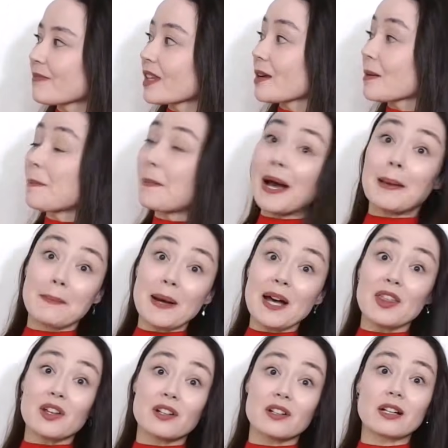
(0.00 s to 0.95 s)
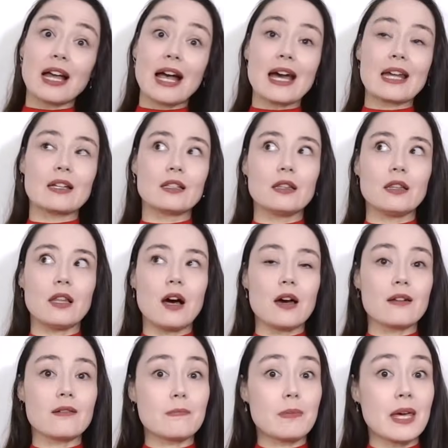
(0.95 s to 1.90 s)
My mother had a lot
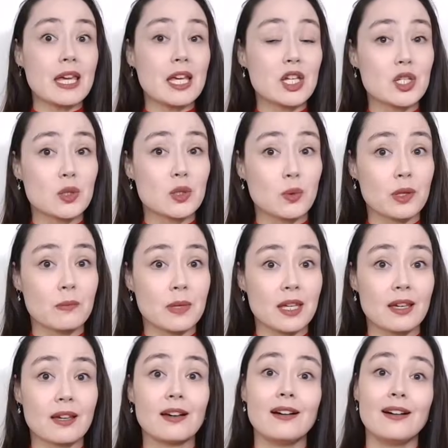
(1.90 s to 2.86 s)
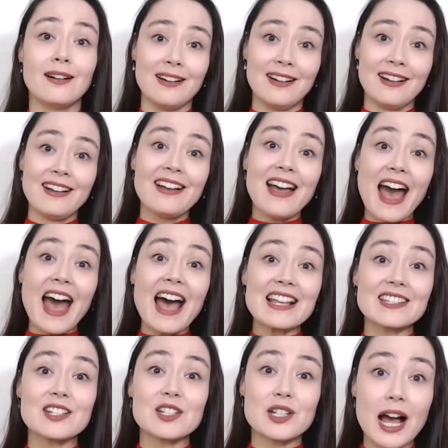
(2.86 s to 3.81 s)
of patience with me as
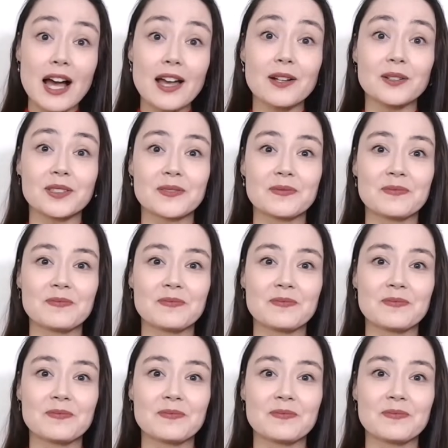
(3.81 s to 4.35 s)
a child.